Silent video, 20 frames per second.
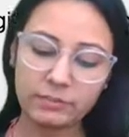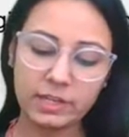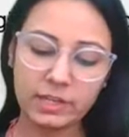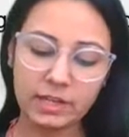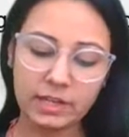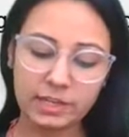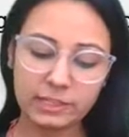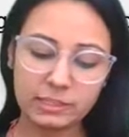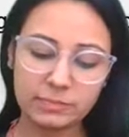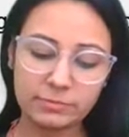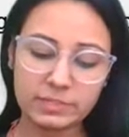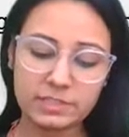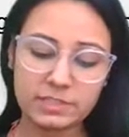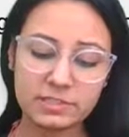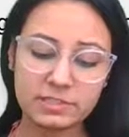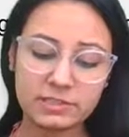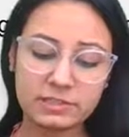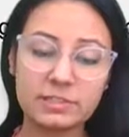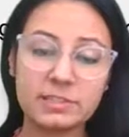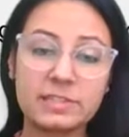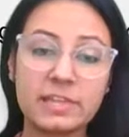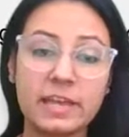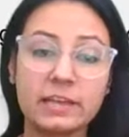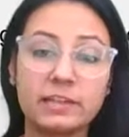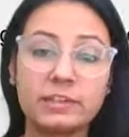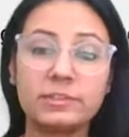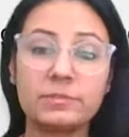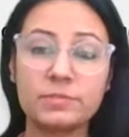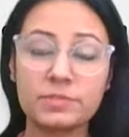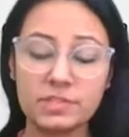the
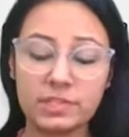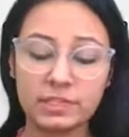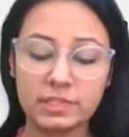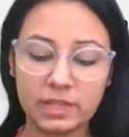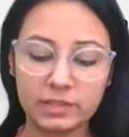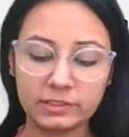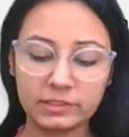Edmonston-Zagreb strain.